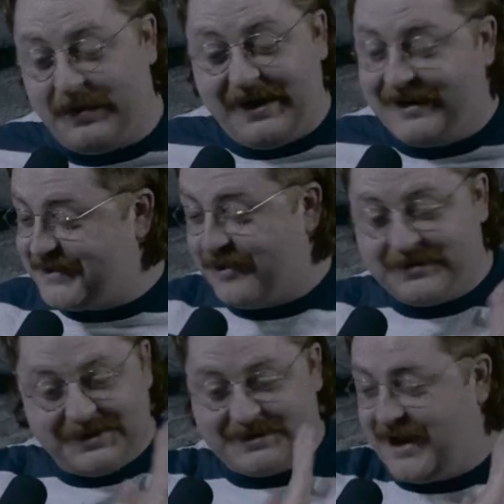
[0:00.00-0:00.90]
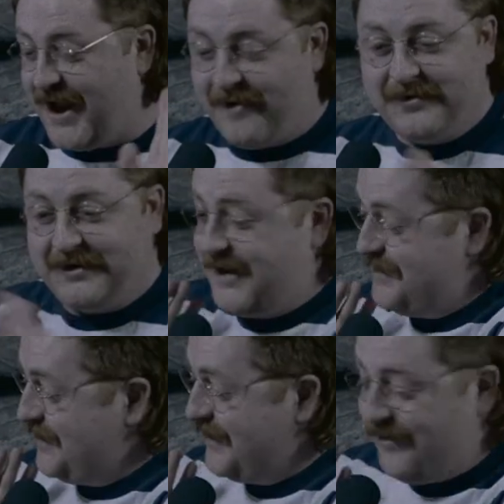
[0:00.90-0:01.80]
We're saying what wasn't right saying- I there. he
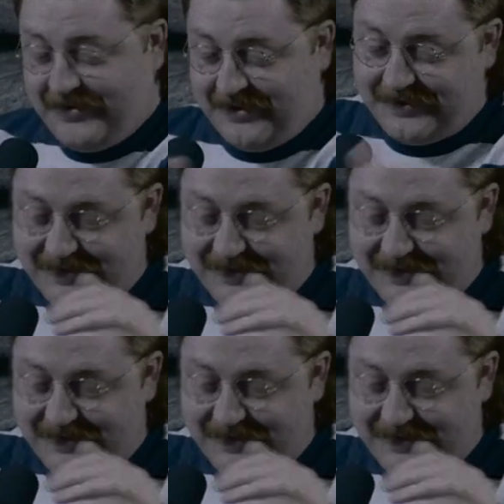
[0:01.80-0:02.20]
did all the.